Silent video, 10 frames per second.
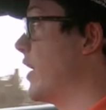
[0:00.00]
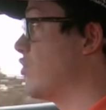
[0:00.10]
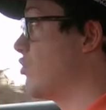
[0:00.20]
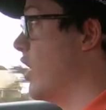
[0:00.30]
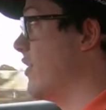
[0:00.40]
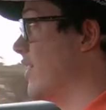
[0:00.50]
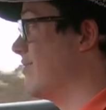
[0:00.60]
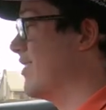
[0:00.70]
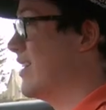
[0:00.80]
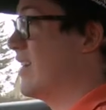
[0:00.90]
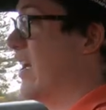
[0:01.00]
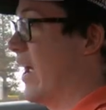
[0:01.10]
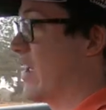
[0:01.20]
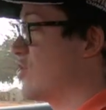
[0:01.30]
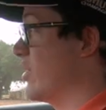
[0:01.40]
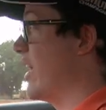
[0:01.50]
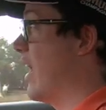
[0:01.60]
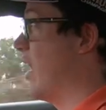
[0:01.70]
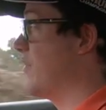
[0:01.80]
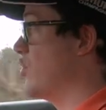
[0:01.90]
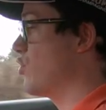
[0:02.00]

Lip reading: make driving actually half